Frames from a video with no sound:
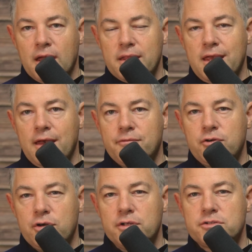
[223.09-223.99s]
and they have
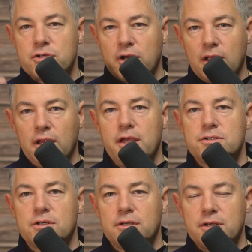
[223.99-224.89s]
good
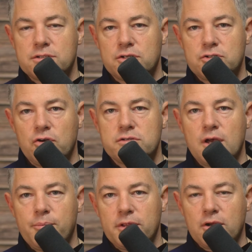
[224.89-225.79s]
circulation because it shows
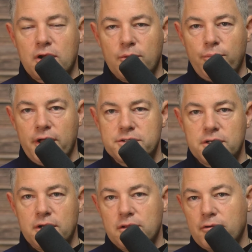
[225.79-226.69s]
up in their
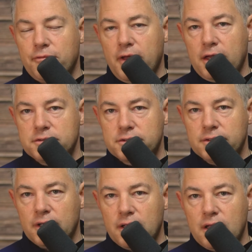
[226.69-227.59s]
complexion and their face.